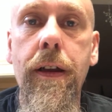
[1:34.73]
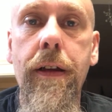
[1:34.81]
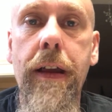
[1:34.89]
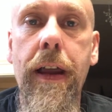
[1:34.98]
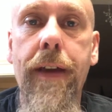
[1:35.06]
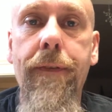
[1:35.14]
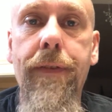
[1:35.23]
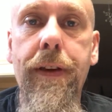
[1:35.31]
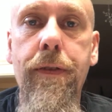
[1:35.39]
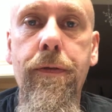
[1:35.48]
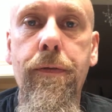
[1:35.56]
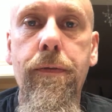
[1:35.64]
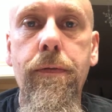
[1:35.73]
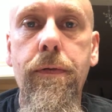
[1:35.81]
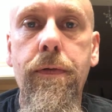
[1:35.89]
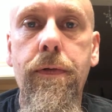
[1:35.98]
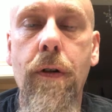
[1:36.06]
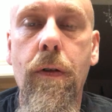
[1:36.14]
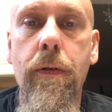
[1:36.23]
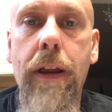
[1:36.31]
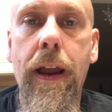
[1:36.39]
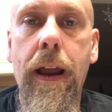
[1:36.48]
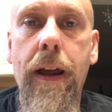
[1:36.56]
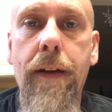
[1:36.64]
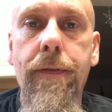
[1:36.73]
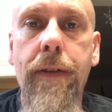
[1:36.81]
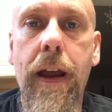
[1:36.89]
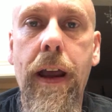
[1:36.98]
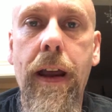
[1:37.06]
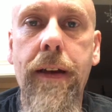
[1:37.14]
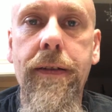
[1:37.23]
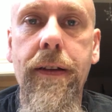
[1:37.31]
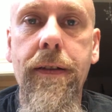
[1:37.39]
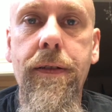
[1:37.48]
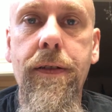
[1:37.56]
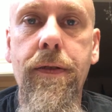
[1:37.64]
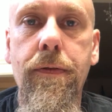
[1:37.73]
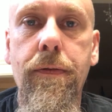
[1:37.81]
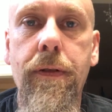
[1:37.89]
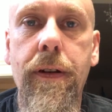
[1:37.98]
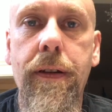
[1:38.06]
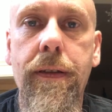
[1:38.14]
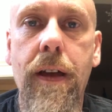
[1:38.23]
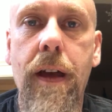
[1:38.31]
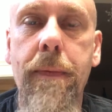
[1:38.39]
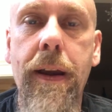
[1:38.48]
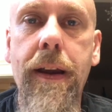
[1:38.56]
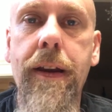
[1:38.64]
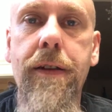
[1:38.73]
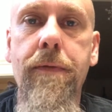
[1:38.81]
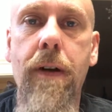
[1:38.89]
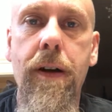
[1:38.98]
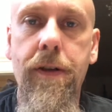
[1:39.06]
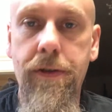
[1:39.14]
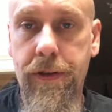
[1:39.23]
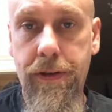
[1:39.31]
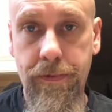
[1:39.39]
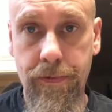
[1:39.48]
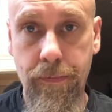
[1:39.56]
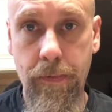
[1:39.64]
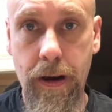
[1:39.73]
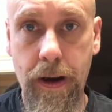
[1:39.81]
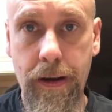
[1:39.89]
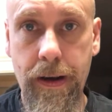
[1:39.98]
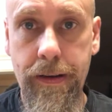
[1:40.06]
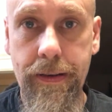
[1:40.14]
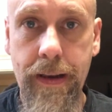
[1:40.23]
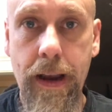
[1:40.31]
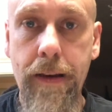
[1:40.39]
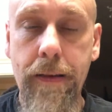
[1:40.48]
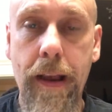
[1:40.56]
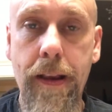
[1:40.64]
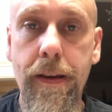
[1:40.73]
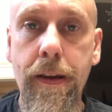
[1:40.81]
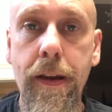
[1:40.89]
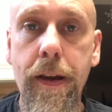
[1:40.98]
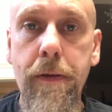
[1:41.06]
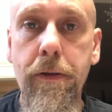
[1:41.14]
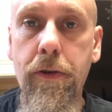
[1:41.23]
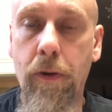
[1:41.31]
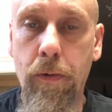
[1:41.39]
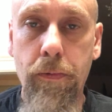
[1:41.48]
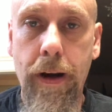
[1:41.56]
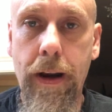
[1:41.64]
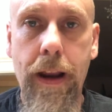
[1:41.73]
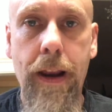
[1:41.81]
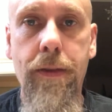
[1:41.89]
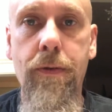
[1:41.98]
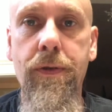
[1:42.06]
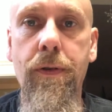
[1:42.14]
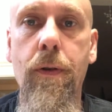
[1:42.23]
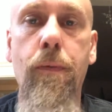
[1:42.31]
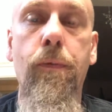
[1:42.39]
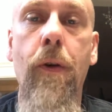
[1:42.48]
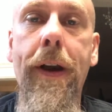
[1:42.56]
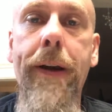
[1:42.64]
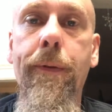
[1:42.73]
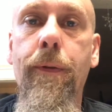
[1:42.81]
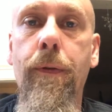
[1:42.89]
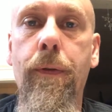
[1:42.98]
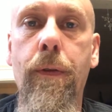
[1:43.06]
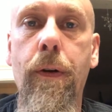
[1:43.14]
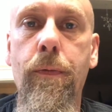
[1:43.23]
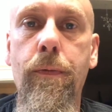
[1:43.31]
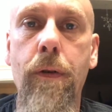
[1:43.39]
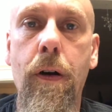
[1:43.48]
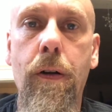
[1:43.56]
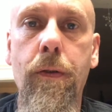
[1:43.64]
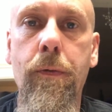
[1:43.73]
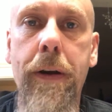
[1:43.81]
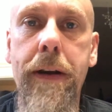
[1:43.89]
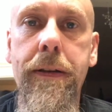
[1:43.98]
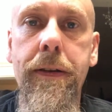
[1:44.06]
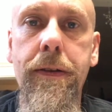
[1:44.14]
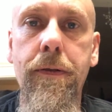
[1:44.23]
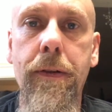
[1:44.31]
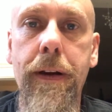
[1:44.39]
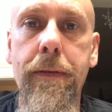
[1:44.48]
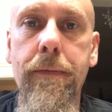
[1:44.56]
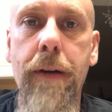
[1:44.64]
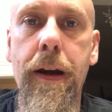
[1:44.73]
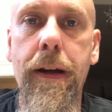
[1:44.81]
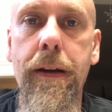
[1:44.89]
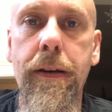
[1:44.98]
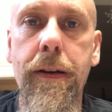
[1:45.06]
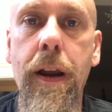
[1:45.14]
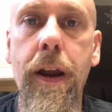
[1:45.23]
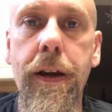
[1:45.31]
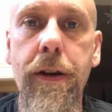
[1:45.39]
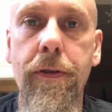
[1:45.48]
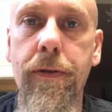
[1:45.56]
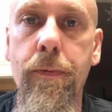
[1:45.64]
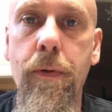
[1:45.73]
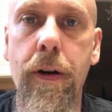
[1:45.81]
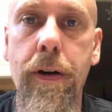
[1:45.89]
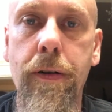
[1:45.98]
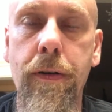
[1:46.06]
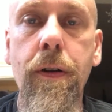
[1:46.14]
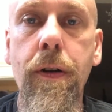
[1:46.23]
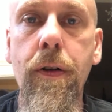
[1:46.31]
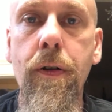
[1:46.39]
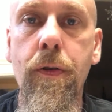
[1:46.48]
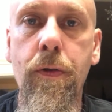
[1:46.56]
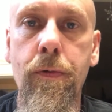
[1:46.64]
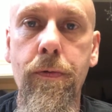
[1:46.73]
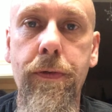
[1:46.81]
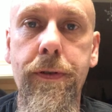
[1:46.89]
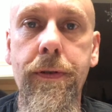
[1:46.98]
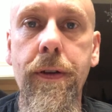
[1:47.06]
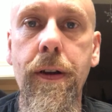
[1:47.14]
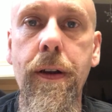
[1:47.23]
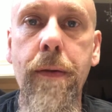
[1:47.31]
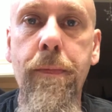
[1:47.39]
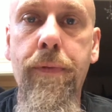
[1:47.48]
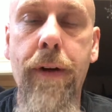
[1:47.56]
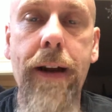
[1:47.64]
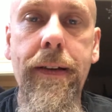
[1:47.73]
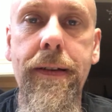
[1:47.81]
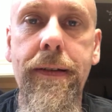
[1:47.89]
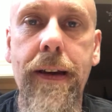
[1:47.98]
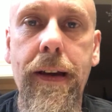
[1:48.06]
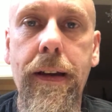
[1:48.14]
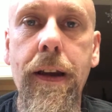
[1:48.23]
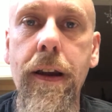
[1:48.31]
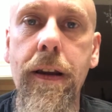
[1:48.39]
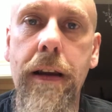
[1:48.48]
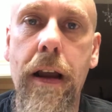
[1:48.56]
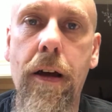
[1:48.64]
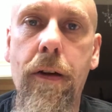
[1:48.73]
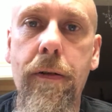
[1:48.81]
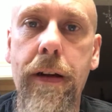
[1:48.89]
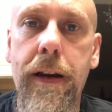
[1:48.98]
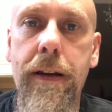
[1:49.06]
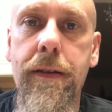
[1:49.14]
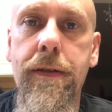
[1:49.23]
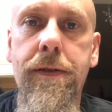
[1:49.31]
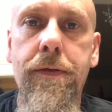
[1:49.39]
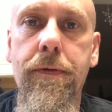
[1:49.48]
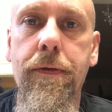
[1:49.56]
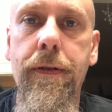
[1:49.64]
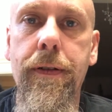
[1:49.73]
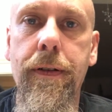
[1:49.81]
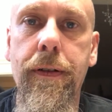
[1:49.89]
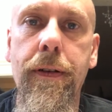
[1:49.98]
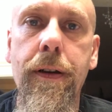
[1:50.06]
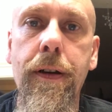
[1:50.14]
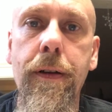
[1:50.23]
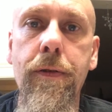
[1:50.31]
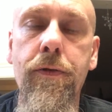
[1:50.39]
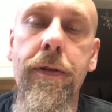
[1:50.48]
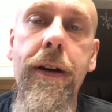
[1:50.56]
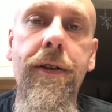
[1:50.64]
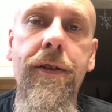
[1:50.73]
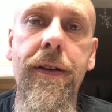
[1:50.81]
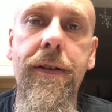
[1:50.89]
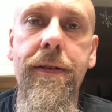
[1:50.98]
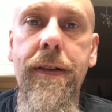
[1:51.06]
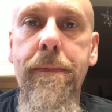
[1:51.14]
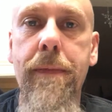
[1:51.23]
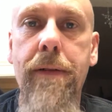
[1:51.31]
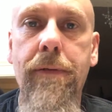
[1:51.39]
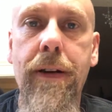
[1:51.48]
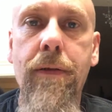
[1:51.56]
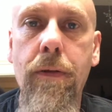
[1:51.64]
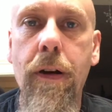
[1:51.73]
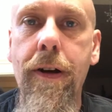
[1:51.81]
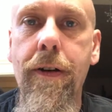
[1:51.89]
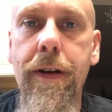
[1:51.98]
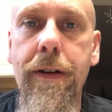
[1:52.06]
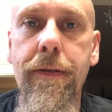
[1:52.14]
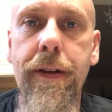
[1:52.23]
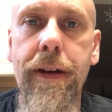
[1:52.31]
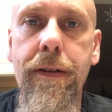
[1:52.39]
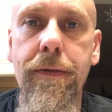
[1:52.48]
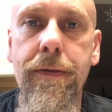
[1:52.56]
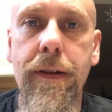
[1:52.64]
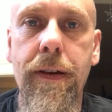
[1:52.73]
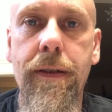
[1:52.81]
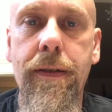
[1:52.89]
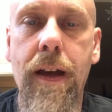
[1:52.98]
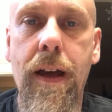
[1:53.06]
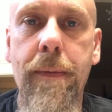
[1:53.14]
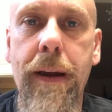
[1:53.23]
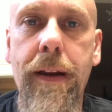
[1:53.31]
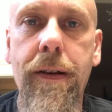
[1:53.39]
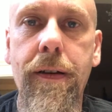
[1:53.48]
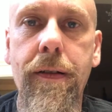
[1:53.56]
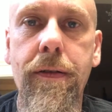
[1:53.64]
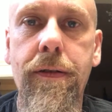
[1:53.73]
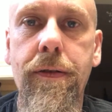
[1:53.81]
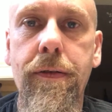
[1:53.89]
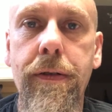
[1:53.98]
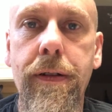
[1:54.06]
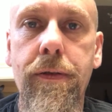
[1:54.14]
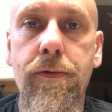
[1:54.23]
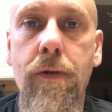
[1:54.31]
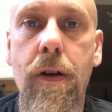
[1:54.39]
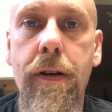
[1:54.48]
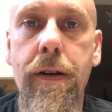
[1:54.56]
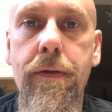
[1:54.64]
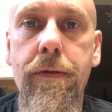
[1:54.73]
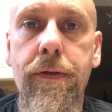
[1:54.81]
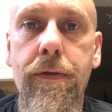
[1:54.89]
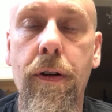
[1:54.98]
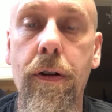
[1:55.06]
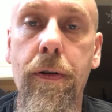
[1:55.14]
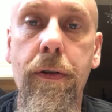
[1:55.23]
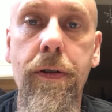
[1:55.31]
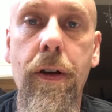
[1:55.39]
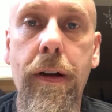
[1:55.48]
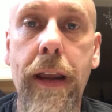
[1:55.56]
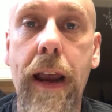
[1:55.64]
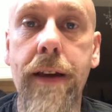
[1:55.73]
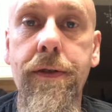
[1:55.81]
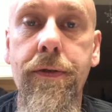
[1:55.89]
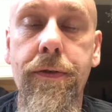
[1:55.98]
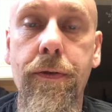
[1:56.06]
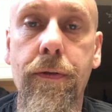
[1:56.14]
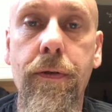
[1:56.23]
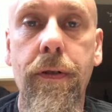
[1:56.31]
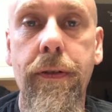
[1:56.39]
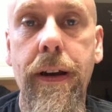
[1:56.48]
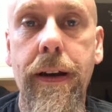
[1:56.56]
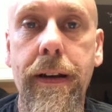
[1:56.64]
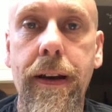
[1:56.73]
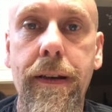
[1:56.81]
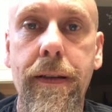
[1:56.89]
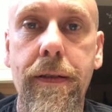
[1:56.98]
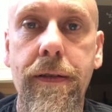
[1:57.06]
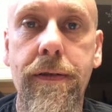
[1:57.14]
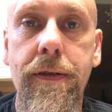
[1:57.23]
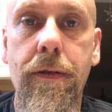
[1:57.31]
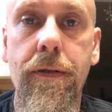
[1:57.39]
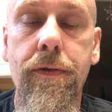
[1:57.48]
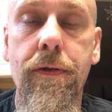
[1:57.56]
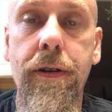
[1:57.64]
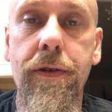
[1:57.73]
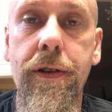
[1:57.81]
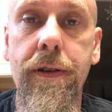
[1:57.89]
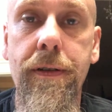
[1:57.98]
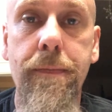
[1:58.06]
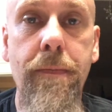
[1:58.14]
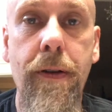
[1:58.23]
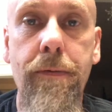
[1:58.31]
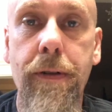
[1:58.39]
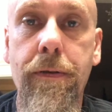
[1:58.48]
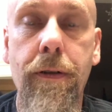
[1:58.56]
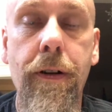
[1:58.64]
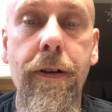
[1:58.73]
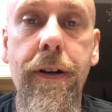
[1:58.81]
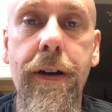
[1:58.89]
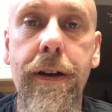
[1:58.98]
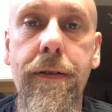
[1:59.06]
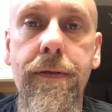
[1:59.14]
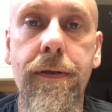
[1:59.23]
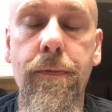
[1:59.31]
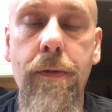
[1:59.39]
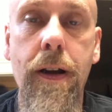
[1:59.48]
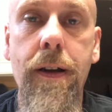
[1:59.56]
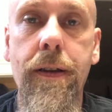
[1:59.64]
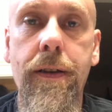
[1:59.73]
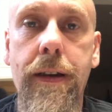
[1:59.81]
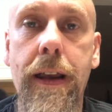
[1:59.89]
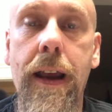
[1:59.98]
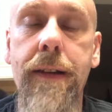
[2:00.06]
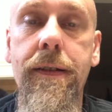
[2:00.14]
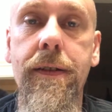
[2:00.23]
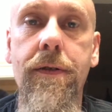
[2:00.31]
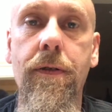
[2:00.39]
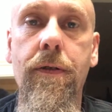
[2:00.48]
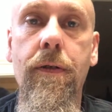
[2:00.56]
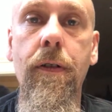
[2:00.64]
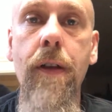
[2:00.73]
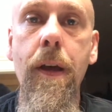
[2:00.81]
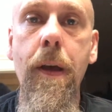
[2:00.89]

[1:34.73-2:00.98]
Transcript: If you don't have access to an athame and you want to just use a wand instead, then go right ahead. There's no right or wrong way to do it when you're the one who's practicing. Now, in certain traditions that may require you to use an athame to draw or cast your circle, and then again, certain traditions that might require you to use the wand to cast the circle.